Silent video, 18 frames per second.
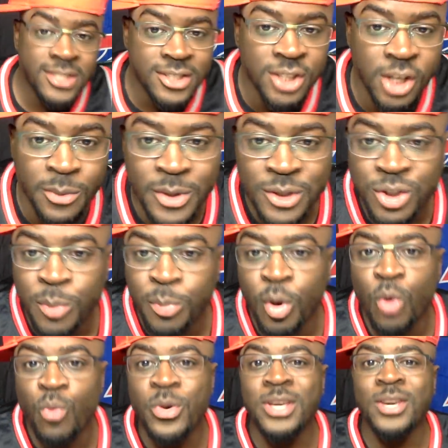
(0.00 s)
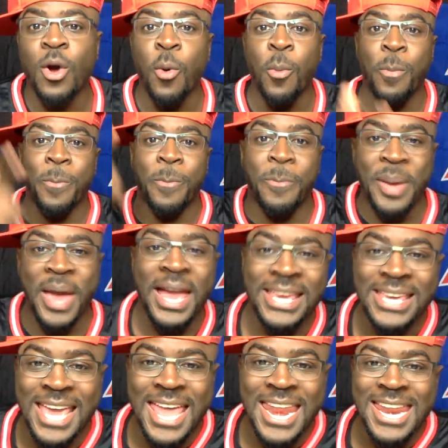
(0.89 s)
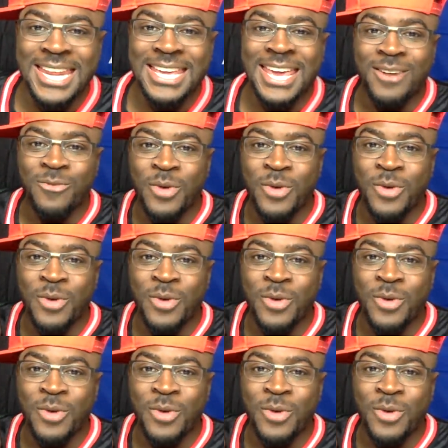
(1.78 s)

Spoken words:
and gentlemen, it's your boy Rico back at it again,